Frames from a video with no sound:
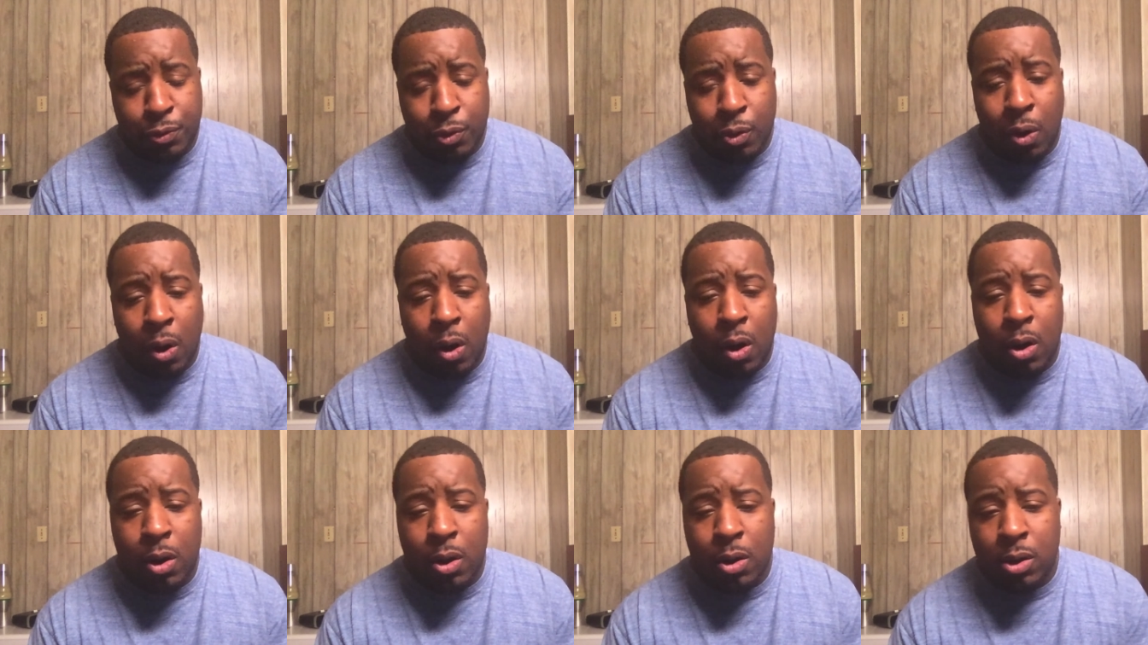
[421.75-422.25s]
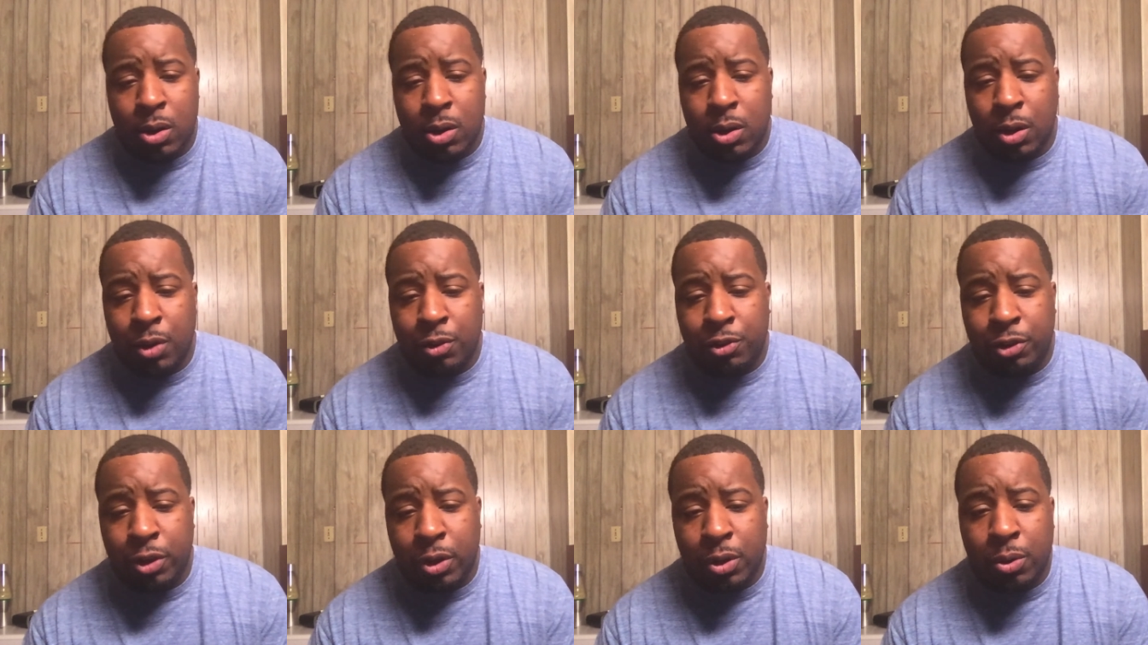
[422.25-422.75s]
are a
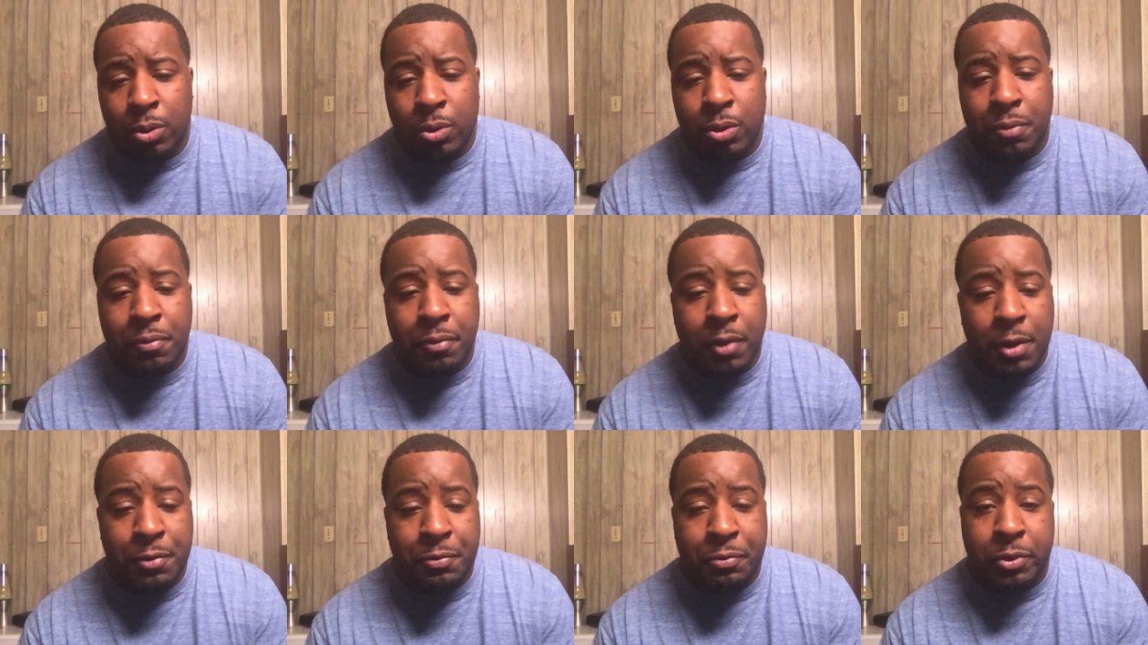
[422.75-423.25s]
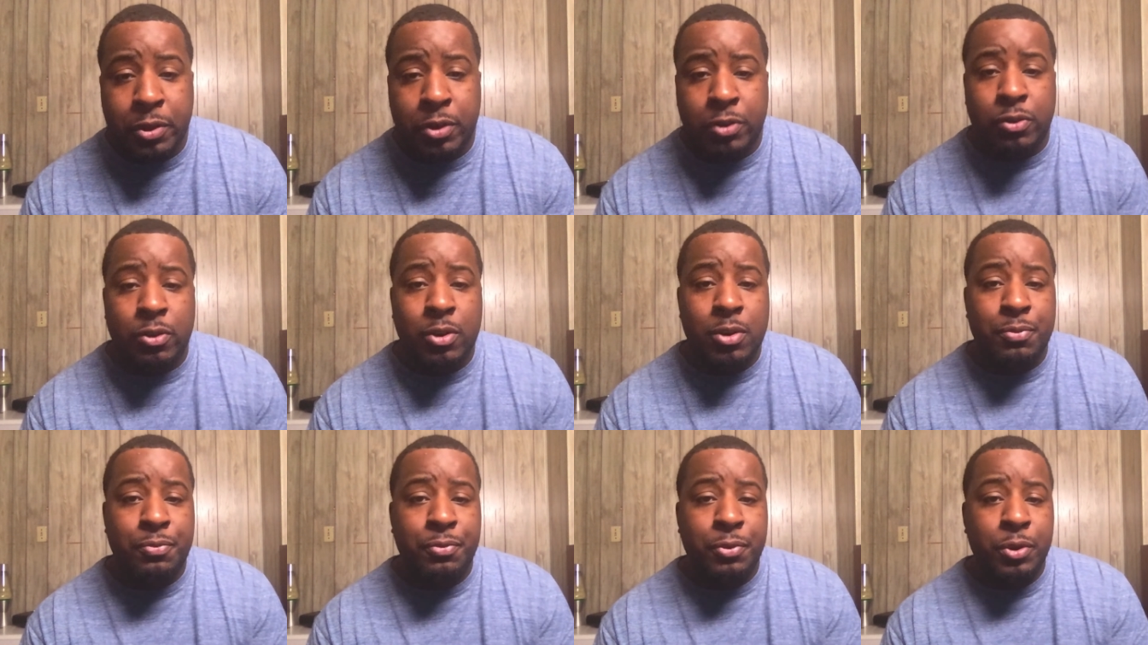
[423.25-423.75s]
shareholder of Netflix,
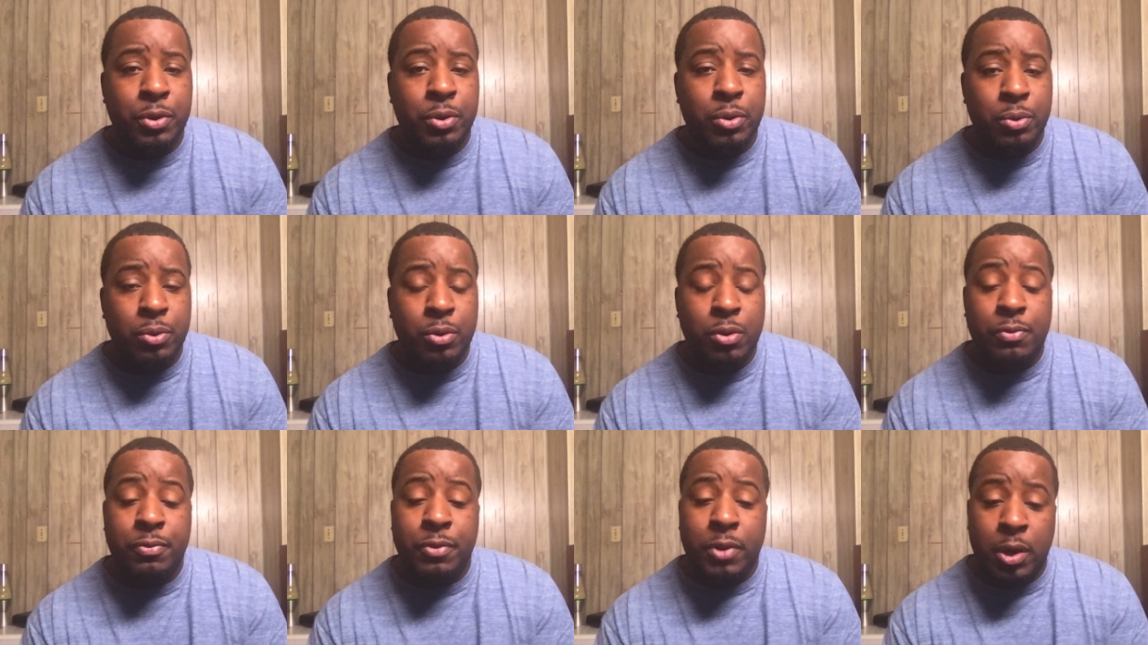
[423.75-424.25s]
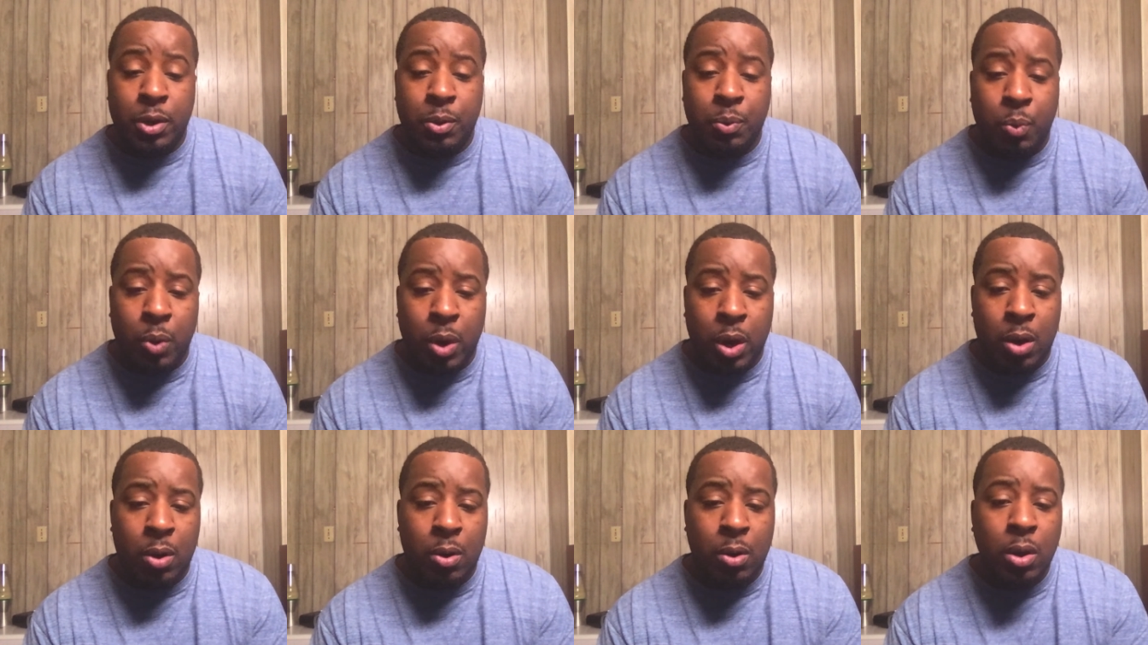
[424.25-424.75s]
good for you. You've done
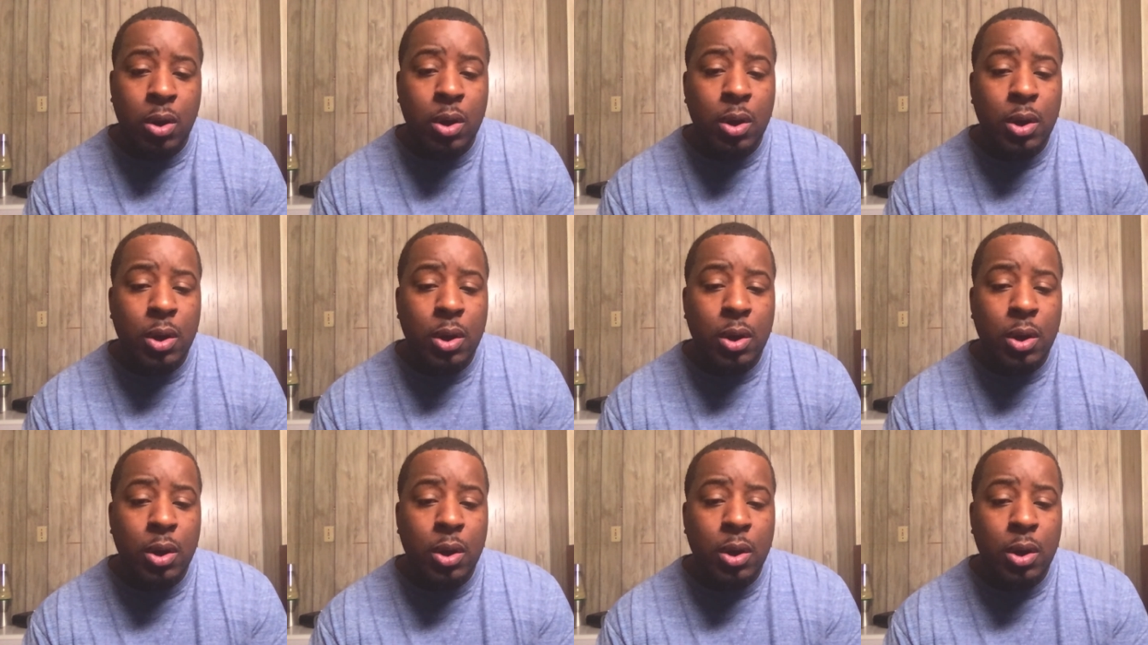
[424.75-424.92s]
well.